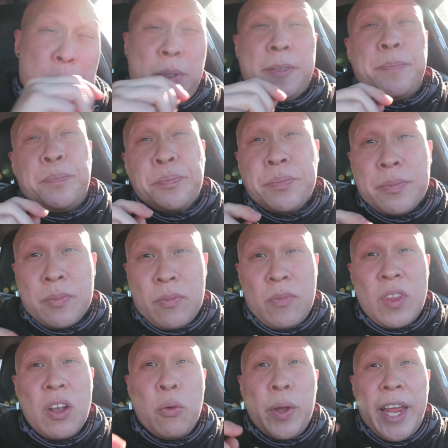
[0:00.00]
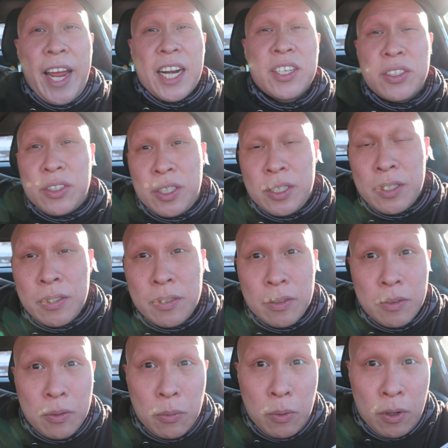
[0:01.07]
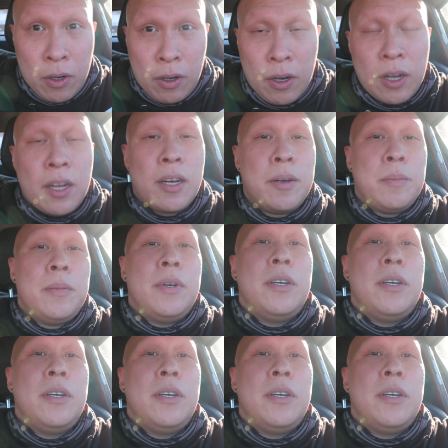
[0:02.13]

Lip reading: me, we actually were